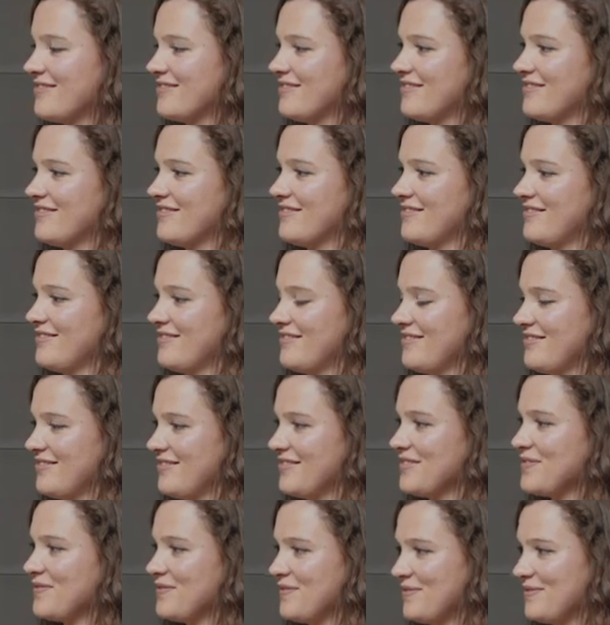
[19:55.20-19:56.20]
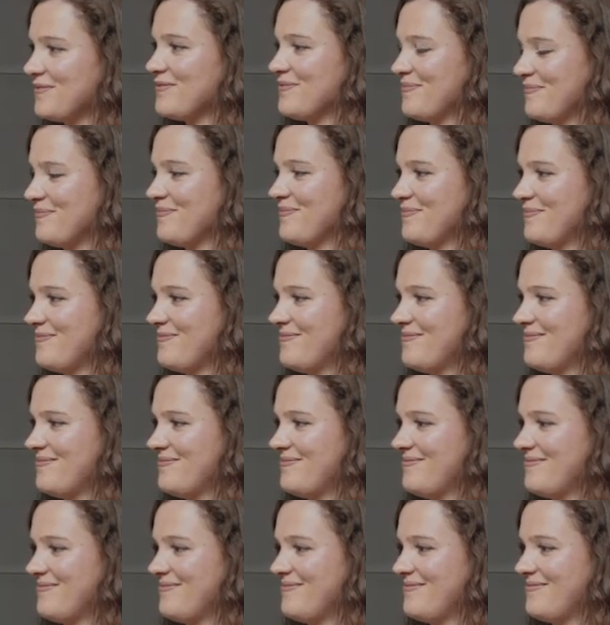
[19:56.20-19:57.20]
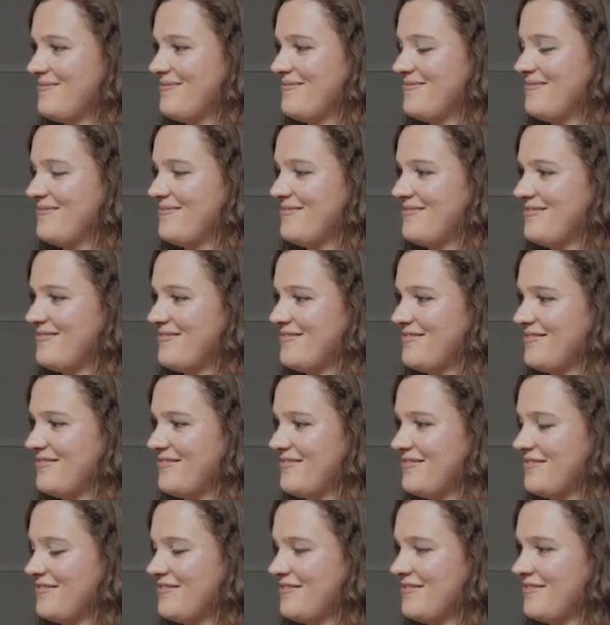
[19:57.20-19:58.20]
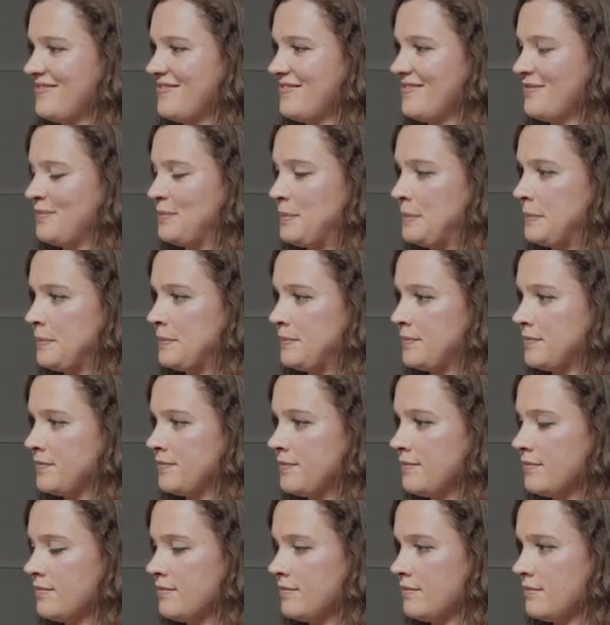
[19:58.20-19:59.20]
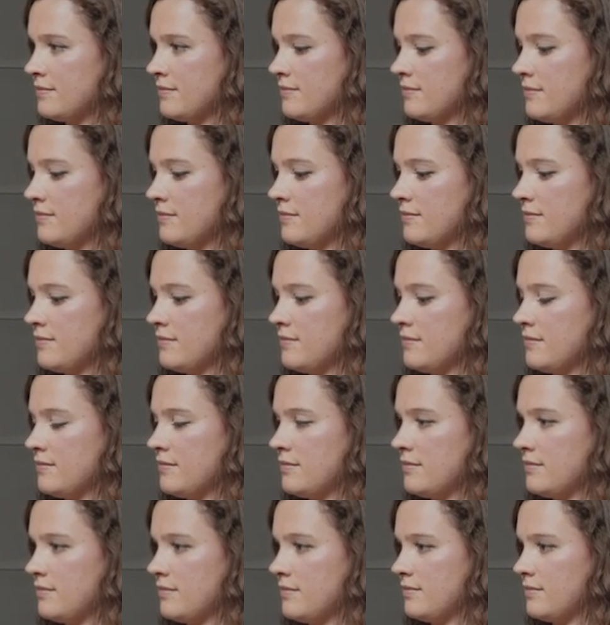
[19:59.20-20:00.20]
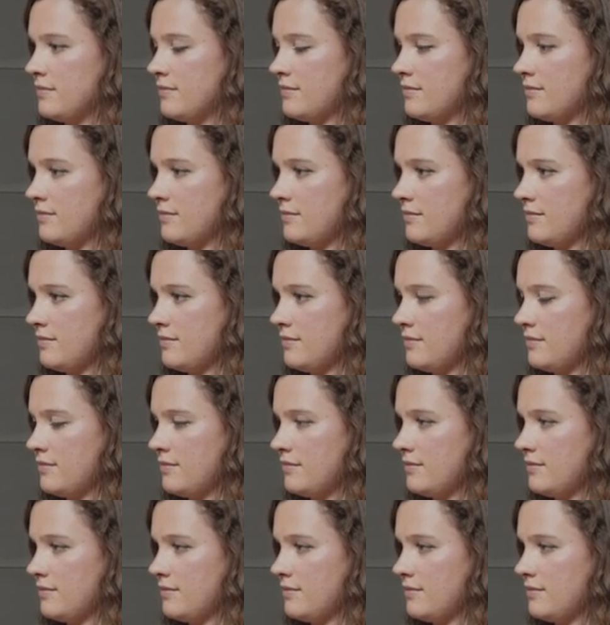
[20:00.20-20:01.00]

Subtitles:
(not speaking)